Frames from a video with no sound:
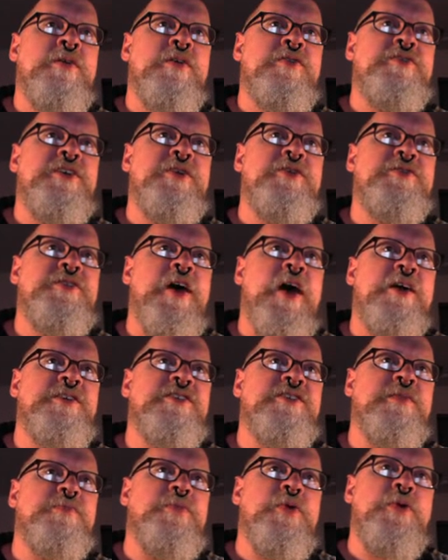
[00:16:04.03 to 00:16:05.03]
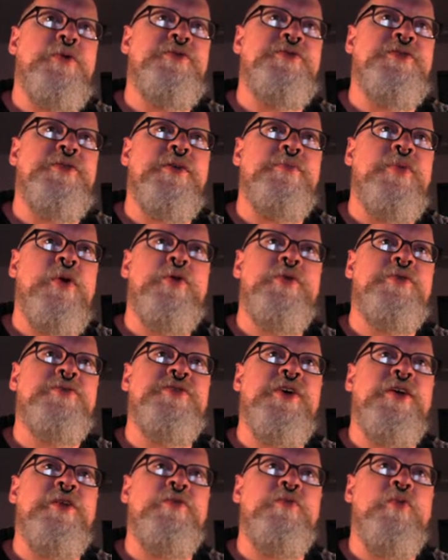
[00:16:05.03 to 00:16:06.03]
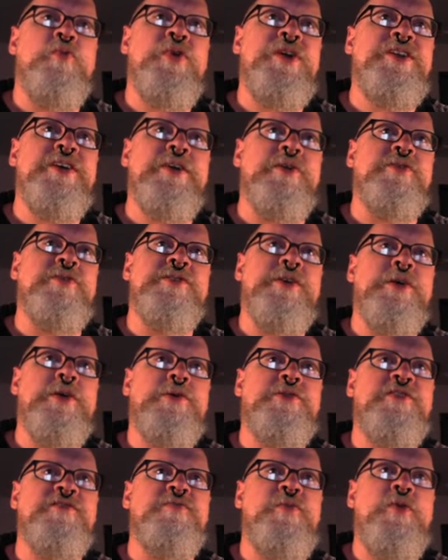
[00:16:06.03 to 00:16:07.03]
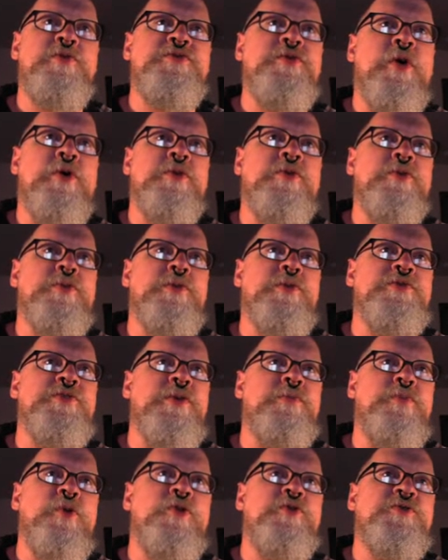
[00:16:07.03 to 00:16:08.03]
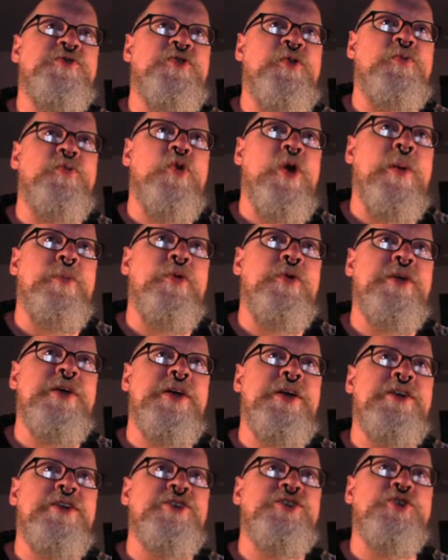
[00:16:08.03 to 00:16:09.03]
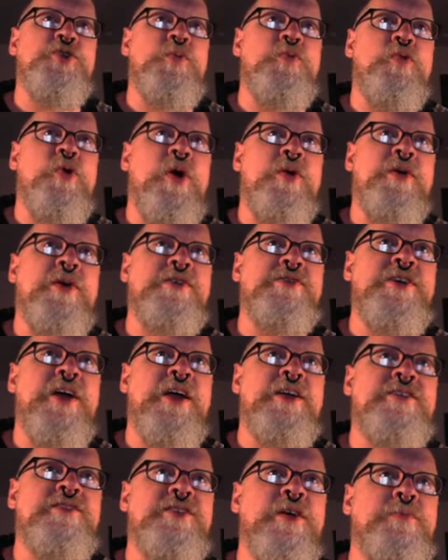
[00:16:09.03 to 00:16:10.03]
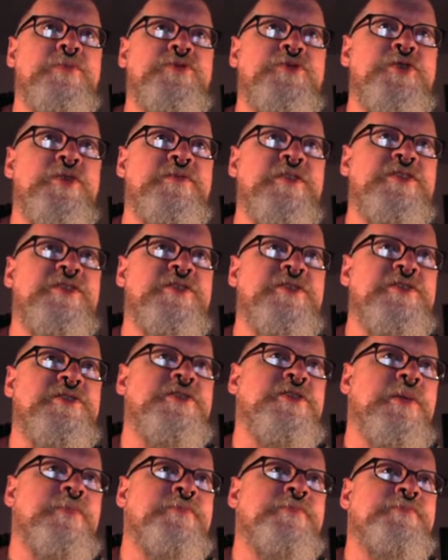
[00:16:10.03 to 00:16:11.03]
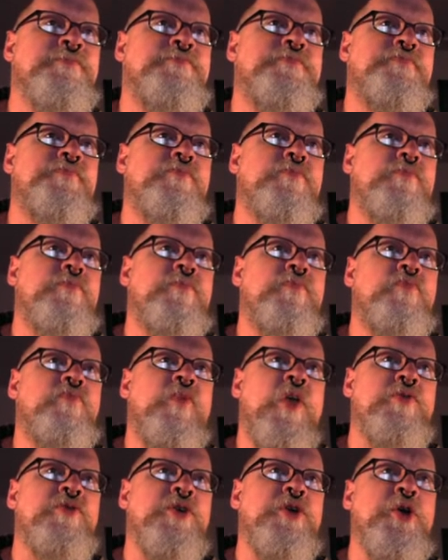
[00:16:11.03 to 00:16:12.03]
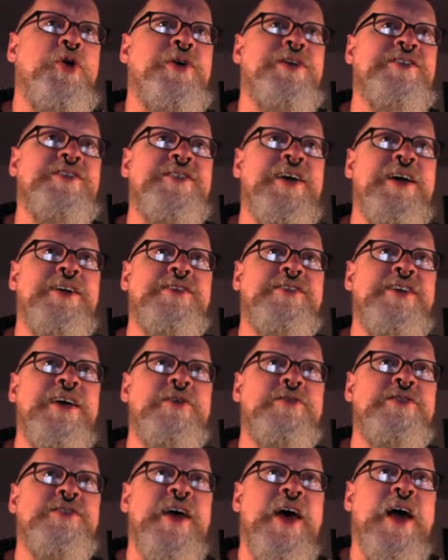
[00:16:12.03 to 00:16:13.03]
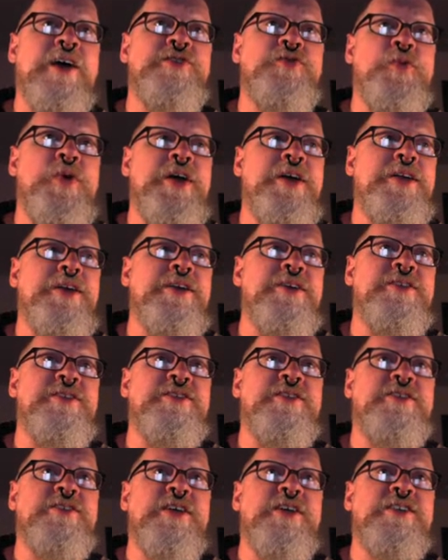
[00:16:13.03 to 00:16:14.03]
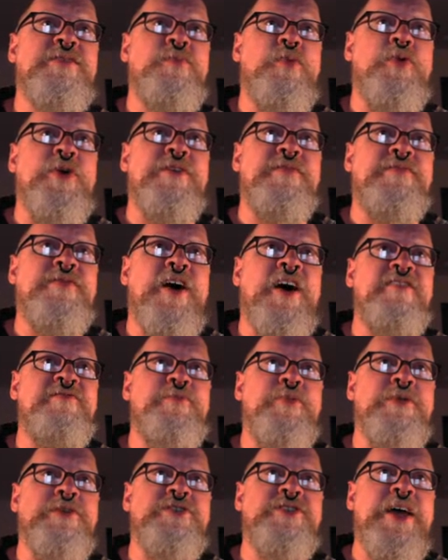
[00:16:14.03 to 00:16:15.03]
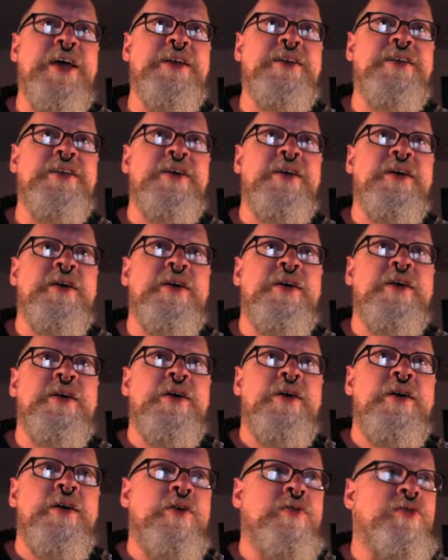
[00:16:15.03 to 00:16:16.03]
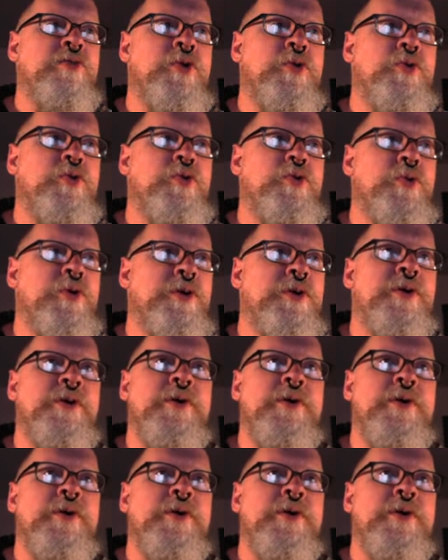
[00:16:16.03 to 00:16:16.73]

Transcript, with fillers: Sales tax is imposed, imposed on retail sales of most articles on personal property, digital products, and some services the current state sales tax rate is 6.5%, though